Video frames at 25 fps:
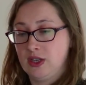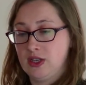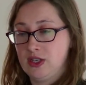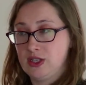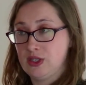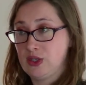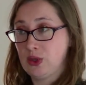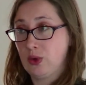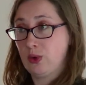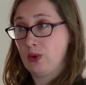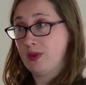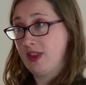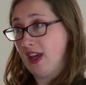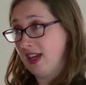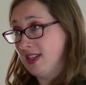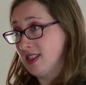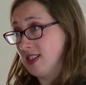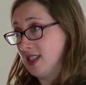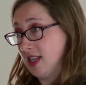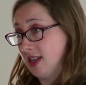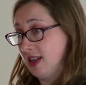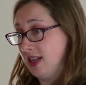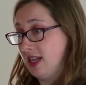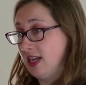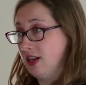So that's
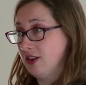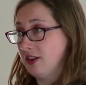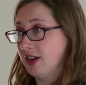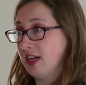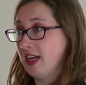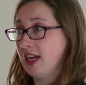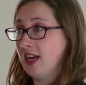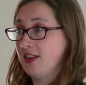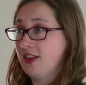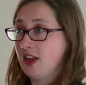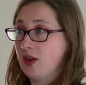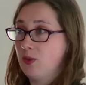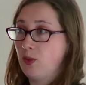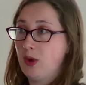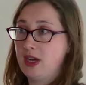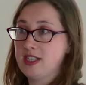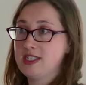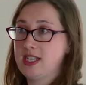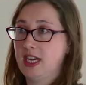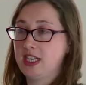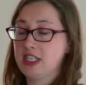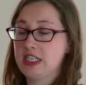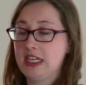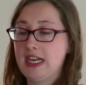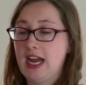the theory, and then what's
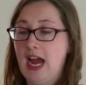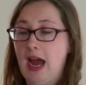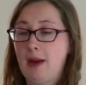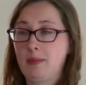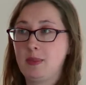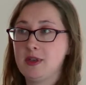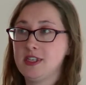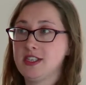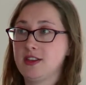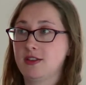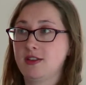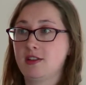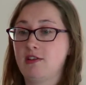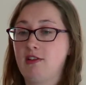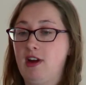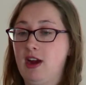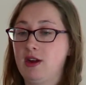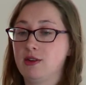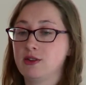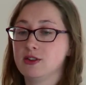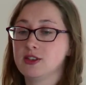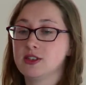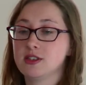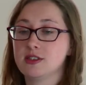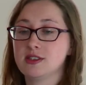actually happened on the
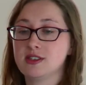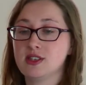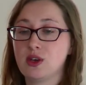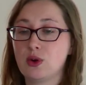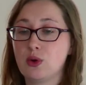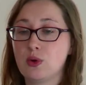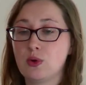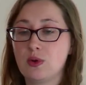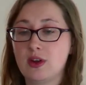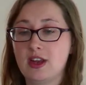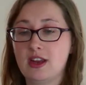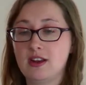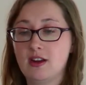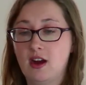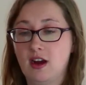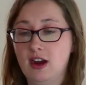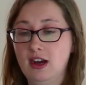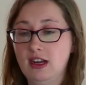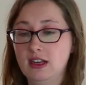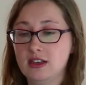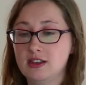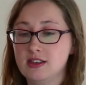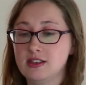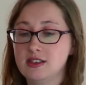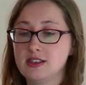ground. So in
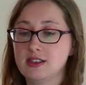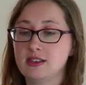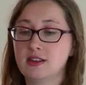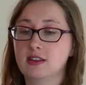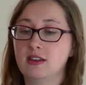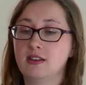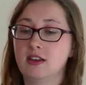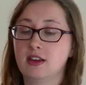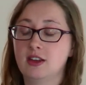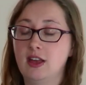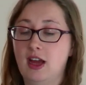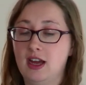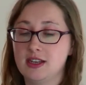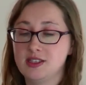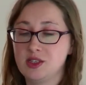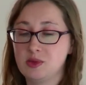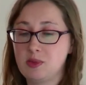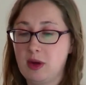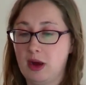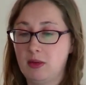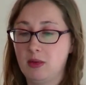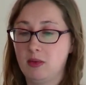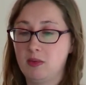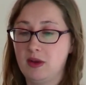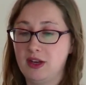Ireland, as you
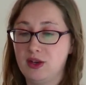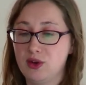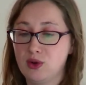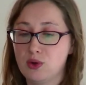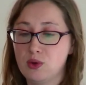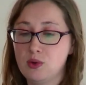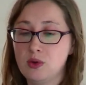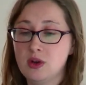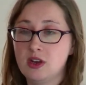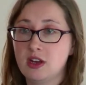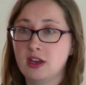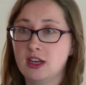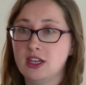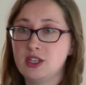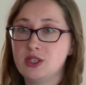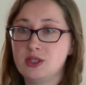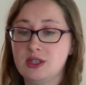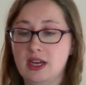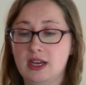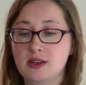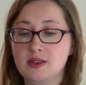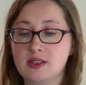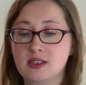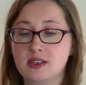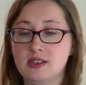probably know, in
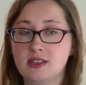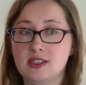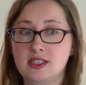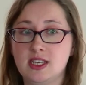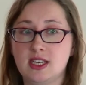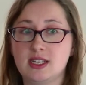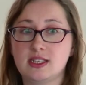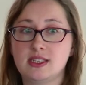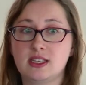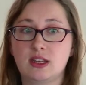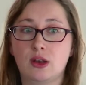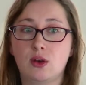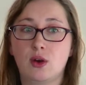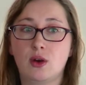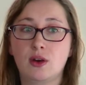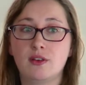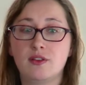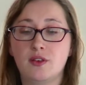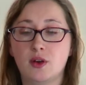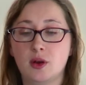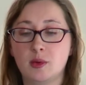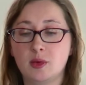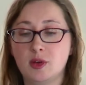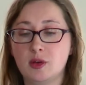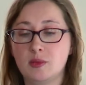2006 the Law
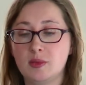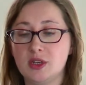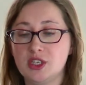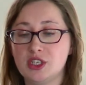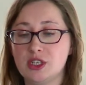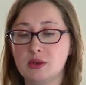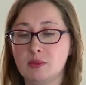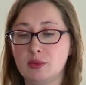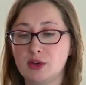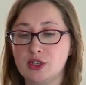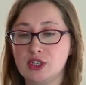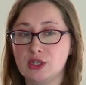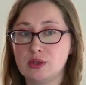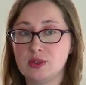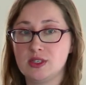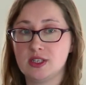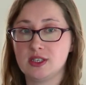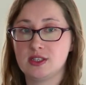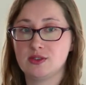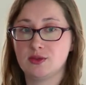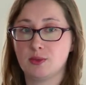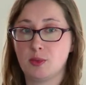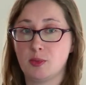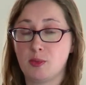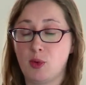Reform Commission produced
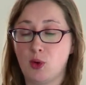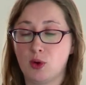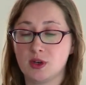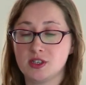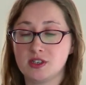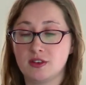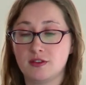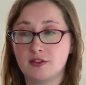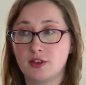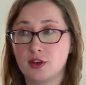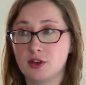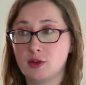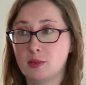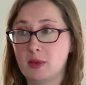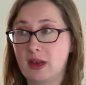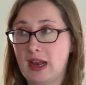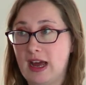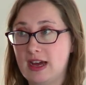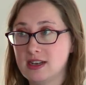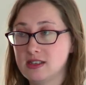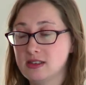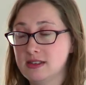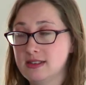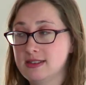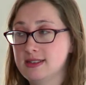its report on vulnerable
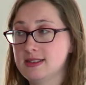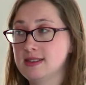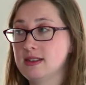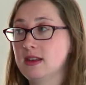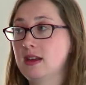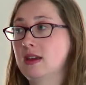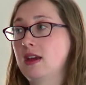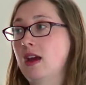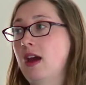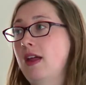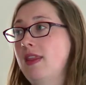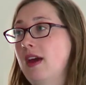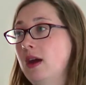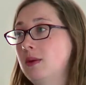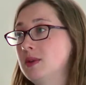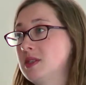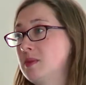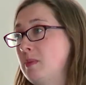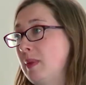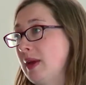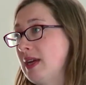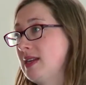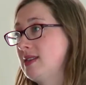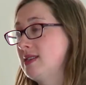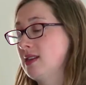adults, and that was
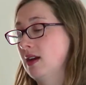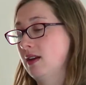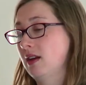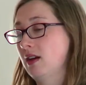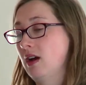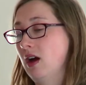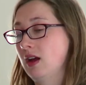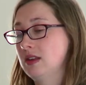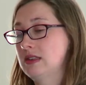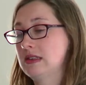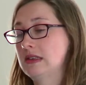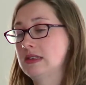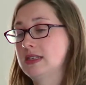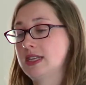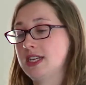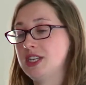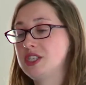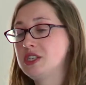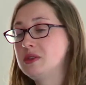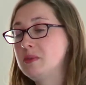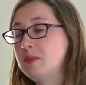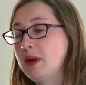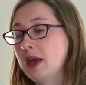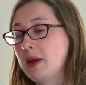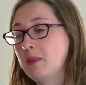based on a
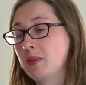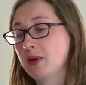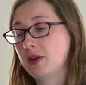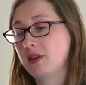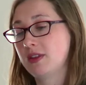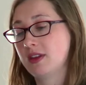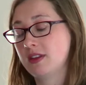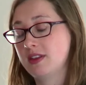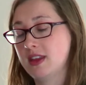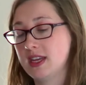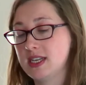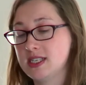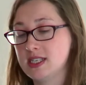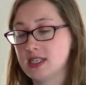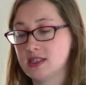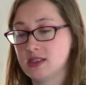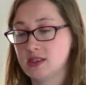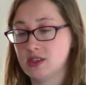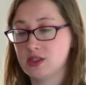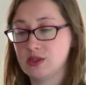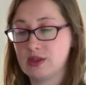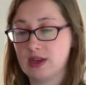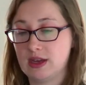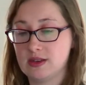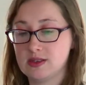consultation paper that they did in
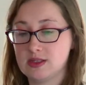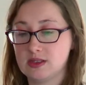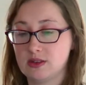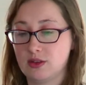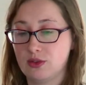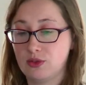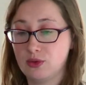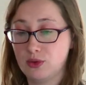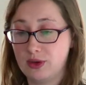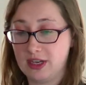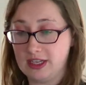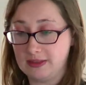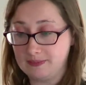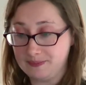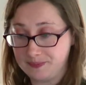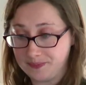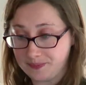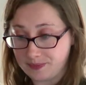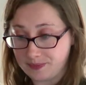2003.